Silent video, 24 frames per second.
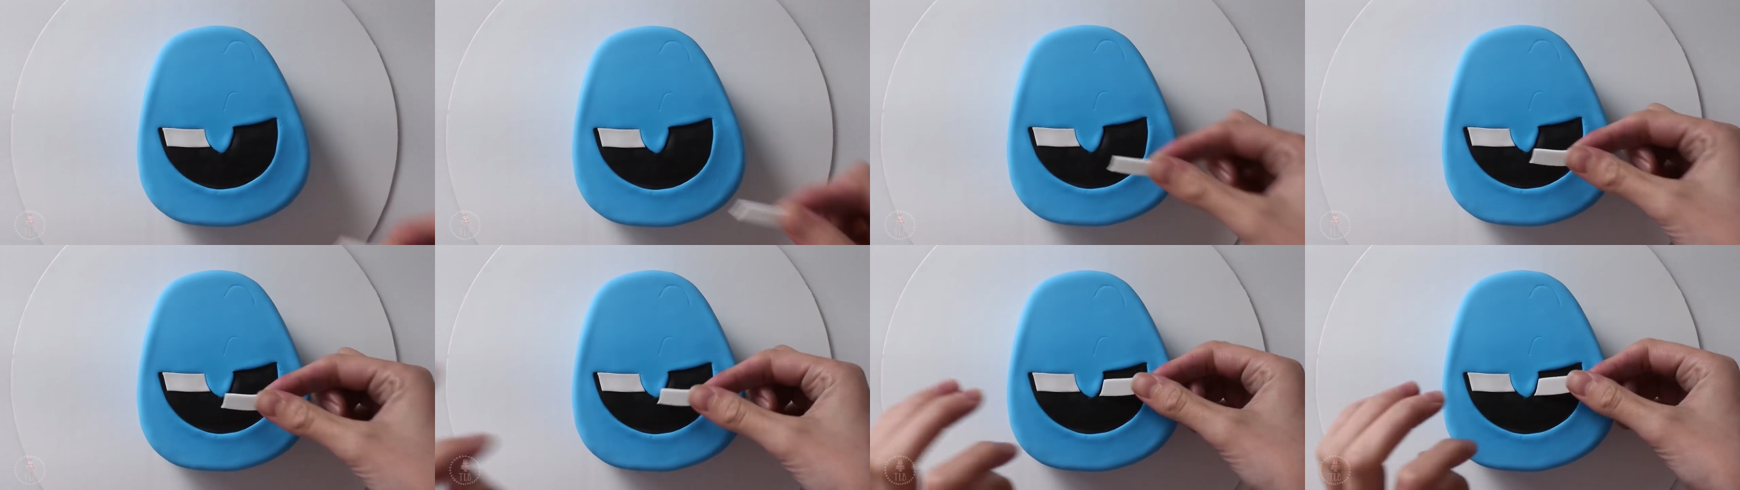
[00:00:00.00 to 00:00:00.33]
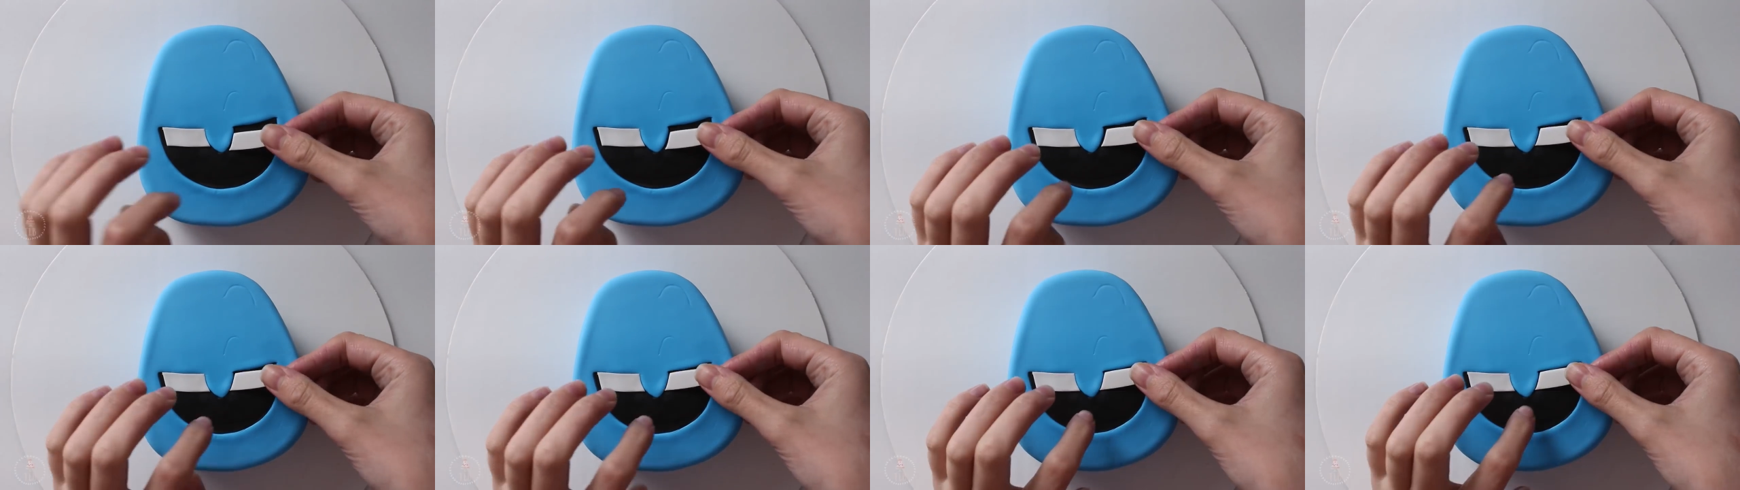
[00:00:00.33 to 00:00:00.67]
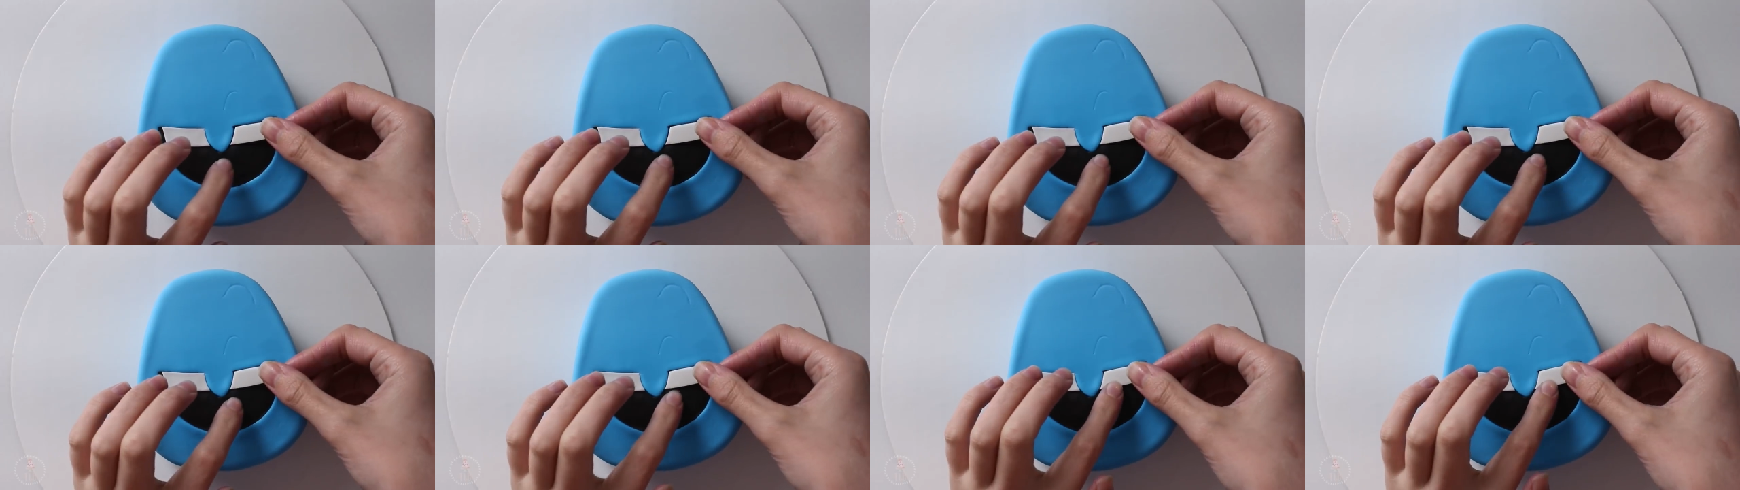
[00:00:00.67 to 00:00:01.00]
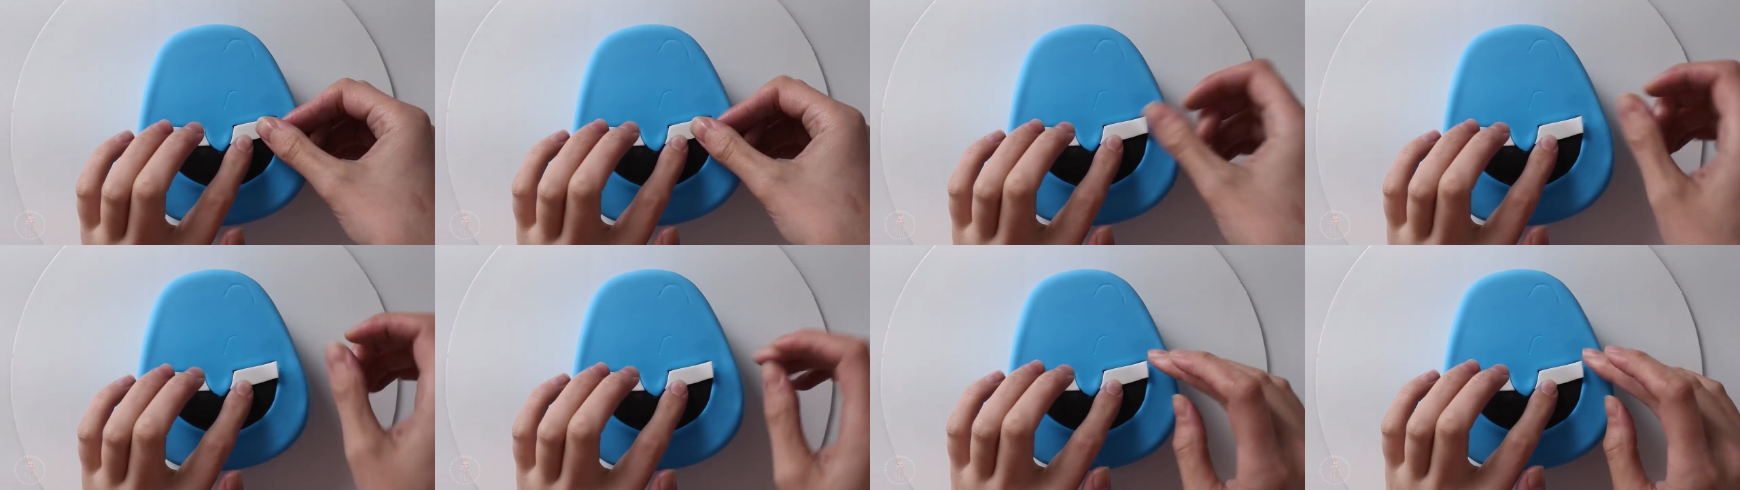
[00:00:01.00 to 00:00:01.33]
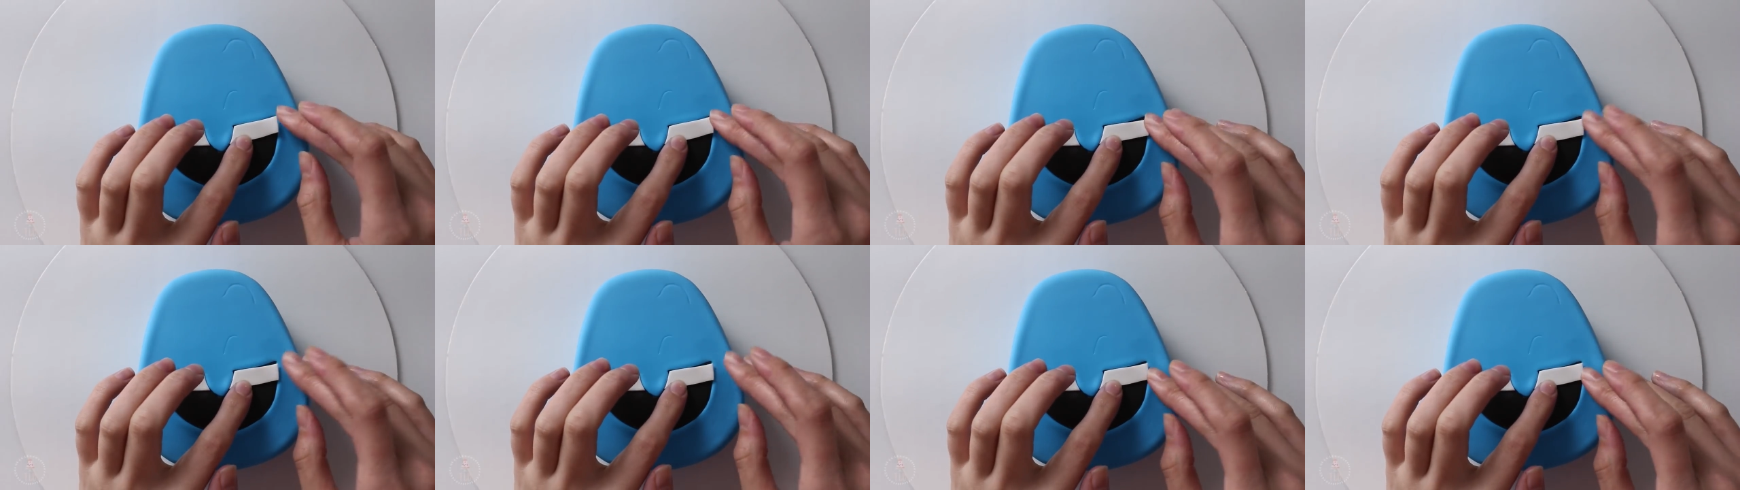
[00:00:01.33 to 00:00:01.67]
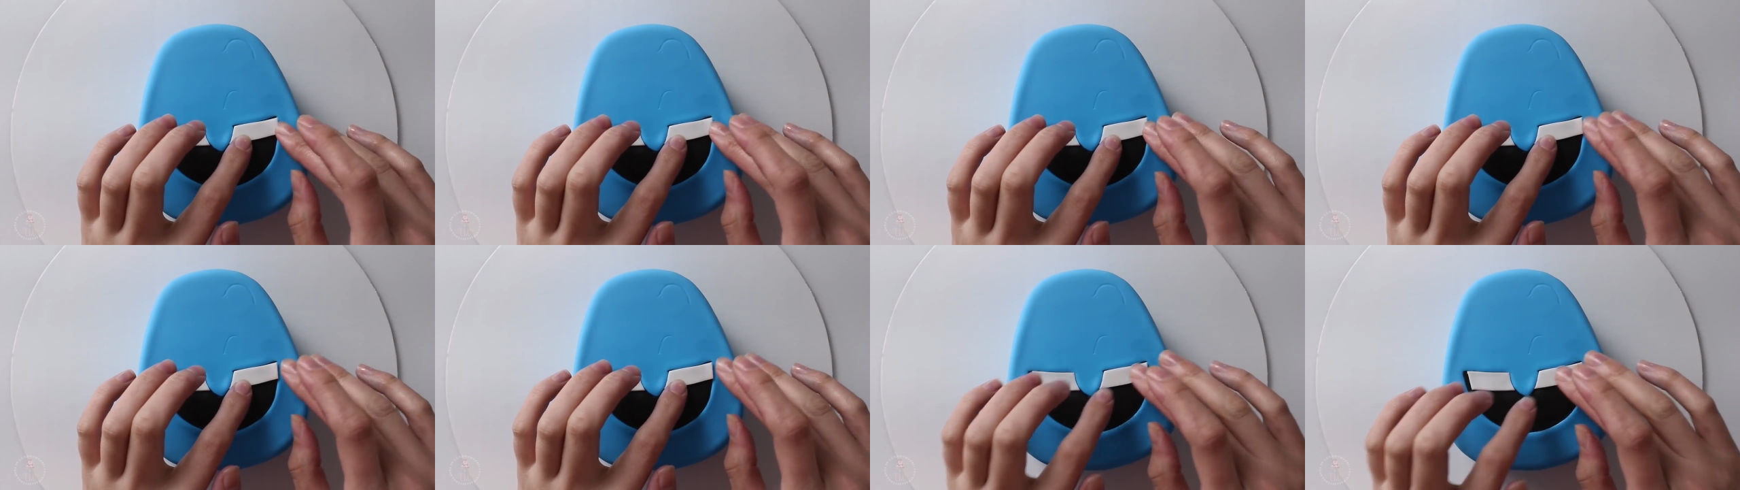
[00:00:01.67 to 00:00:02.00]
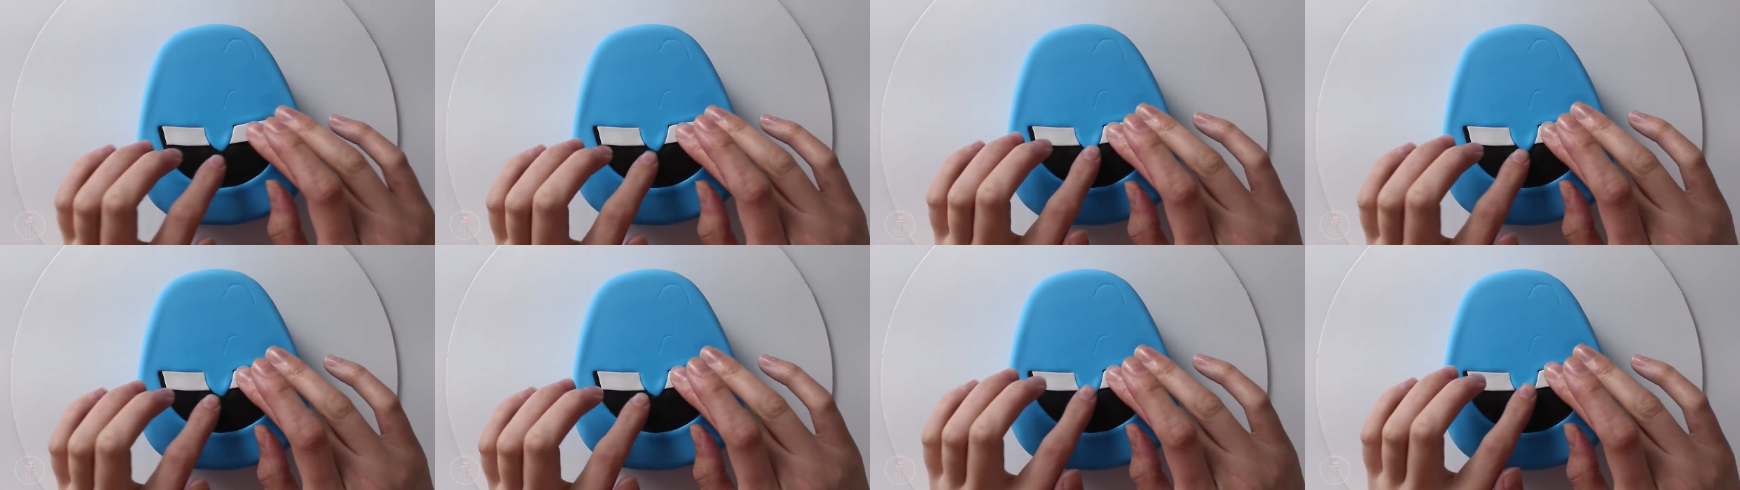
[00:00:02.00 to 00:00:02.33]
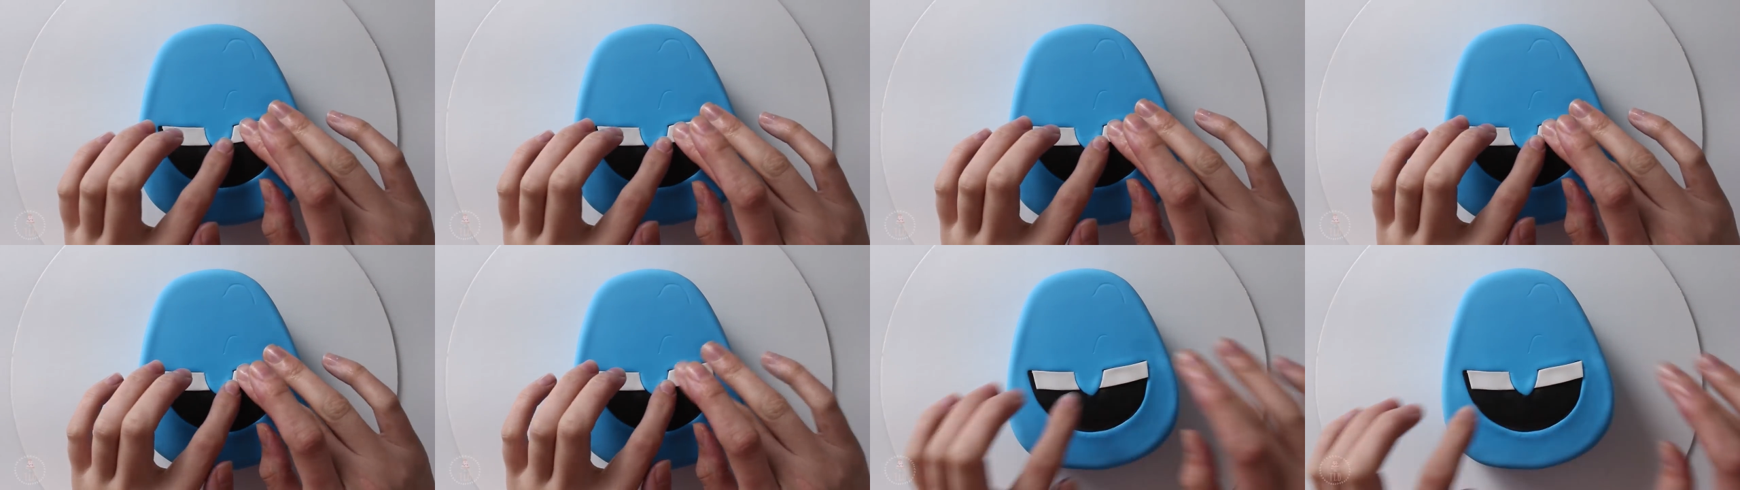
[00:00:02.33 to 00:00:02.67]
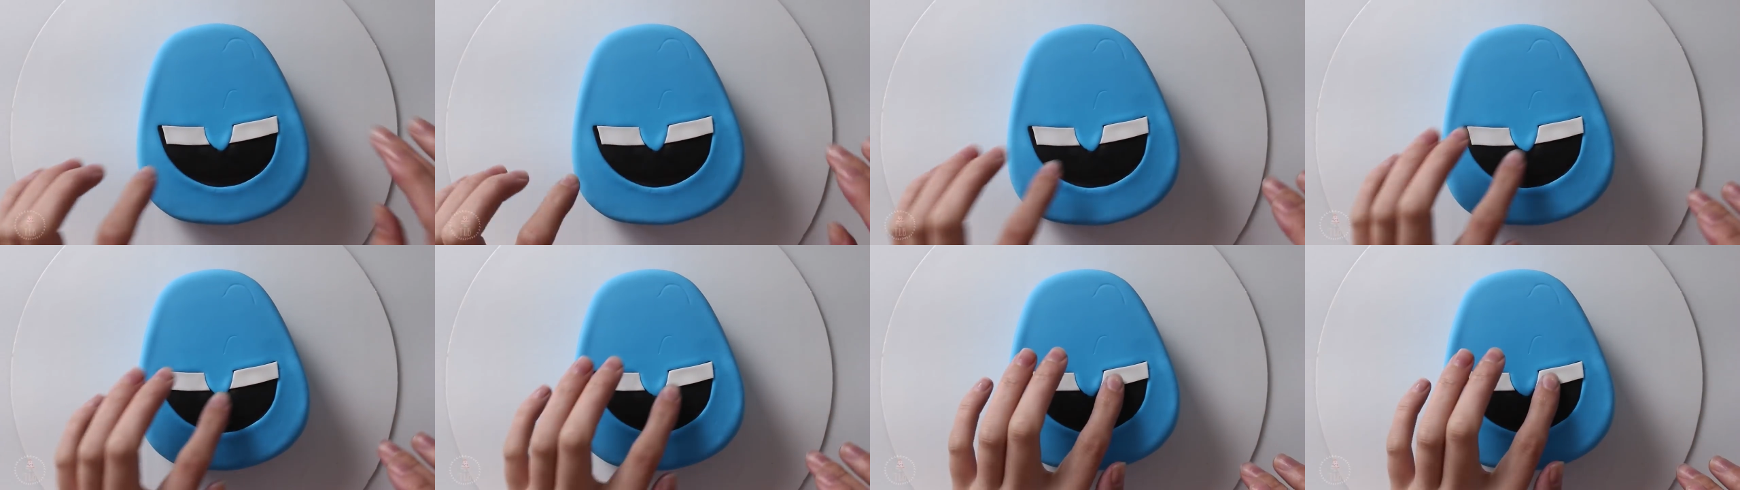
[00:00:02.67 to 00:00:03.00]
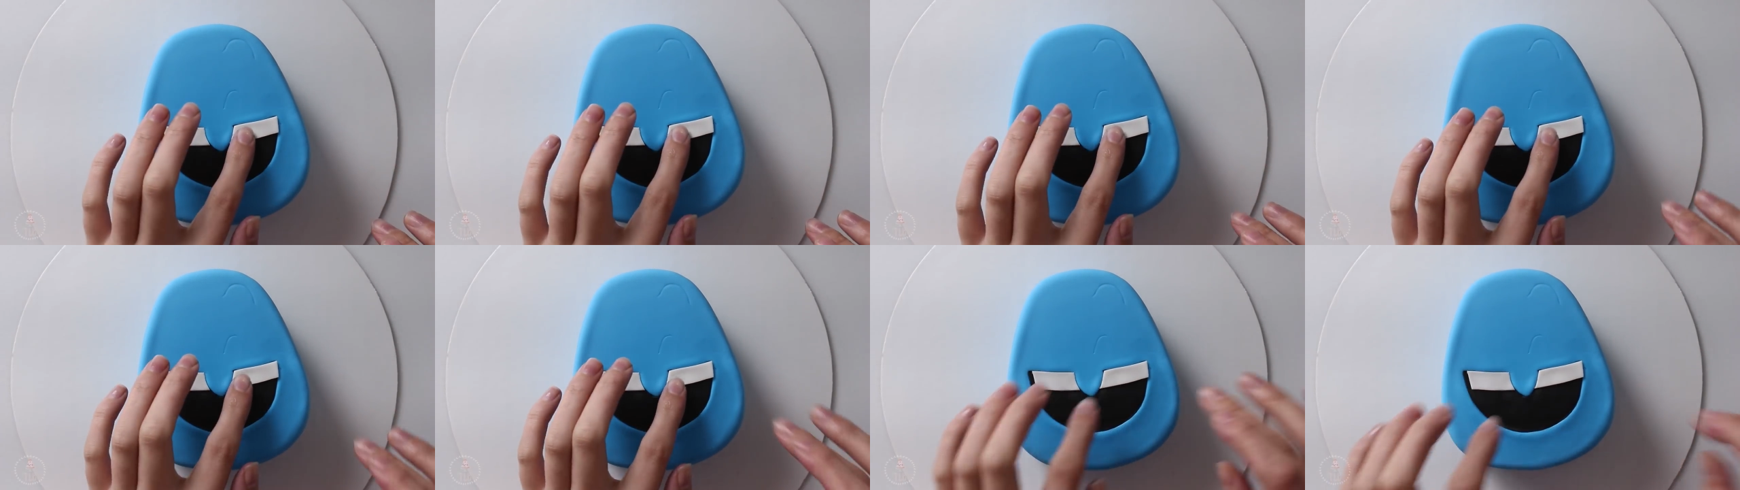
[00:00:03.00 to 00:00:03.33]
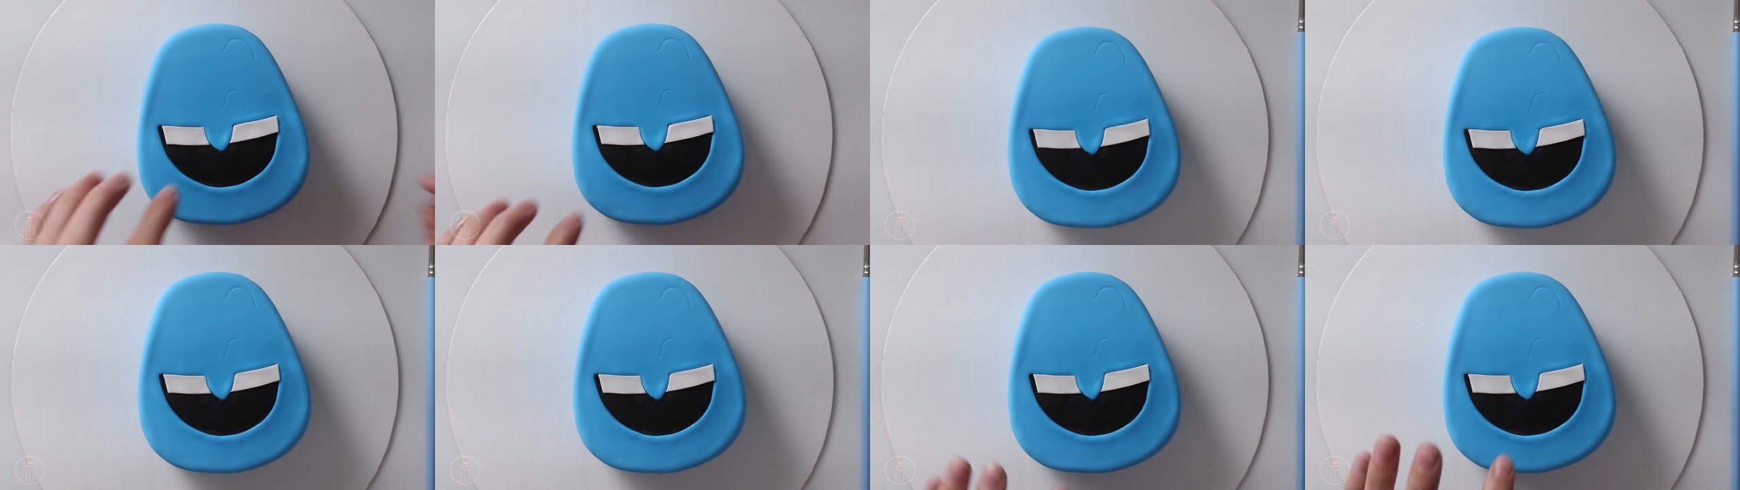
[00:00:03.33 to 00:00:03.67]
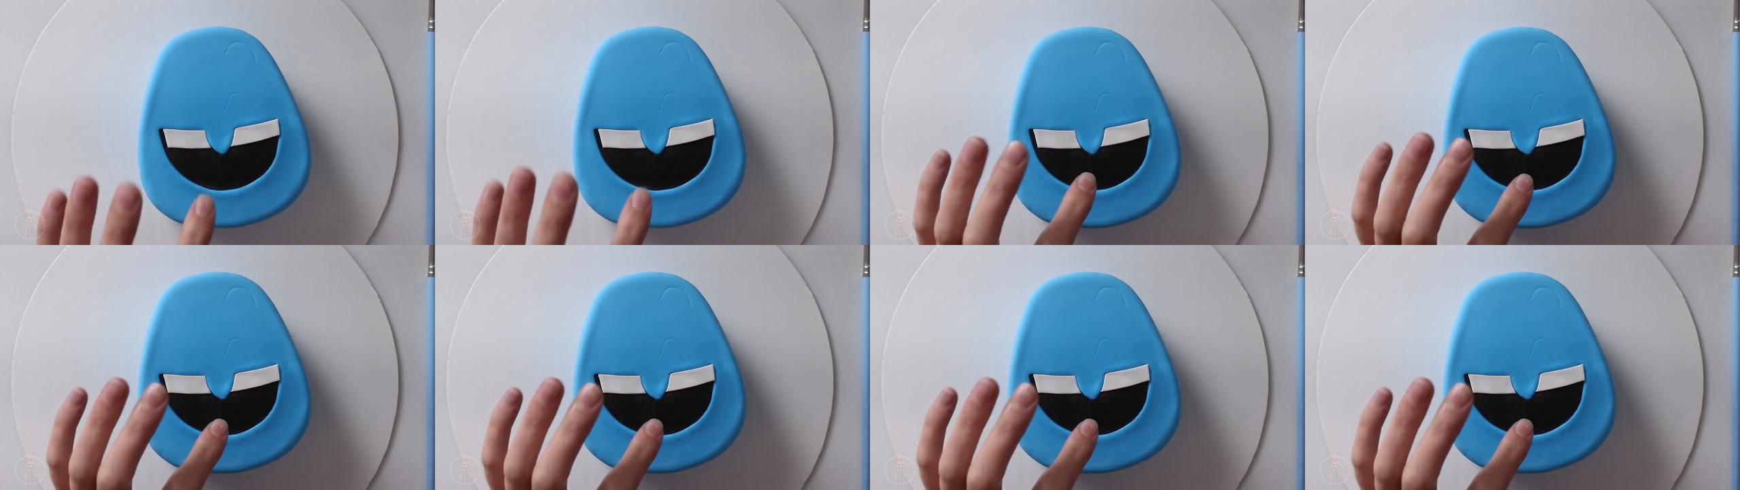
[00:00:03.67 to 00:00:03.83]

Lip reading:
(no speaker visible)